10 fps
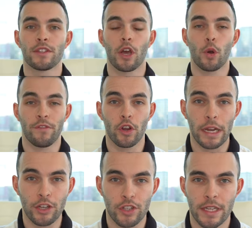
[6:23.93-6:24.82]
So if you're
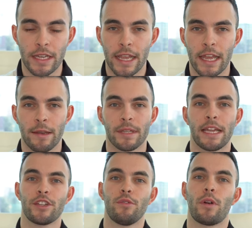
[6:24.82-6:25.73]
interested in
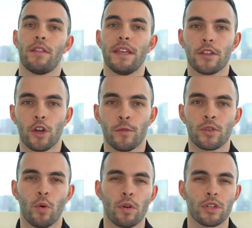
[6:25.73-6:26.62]
potentially one of these homes
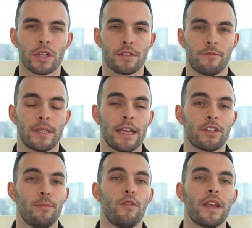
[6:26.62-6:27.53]
or just
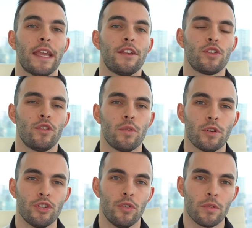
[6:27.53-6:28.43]
potentially moving into
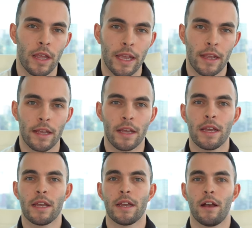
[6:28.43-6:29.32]
June Lake,
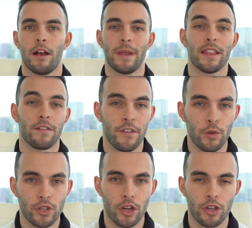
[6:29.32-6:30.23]
um, in the
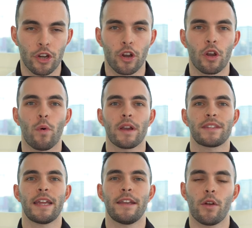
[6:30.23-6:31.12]
future, you're gonna wanna
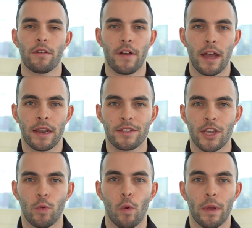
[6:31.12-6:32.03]
stay notified.
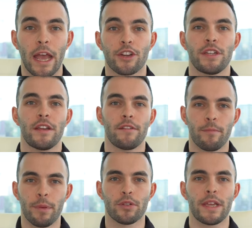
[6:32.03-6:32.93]
So what we actually have
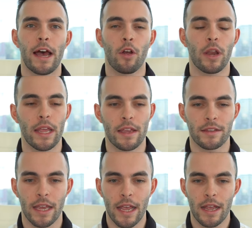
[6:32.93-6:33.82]
built out
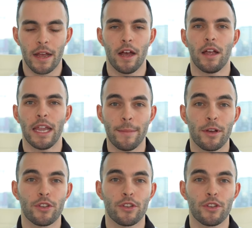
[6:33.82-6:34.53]
is uh, email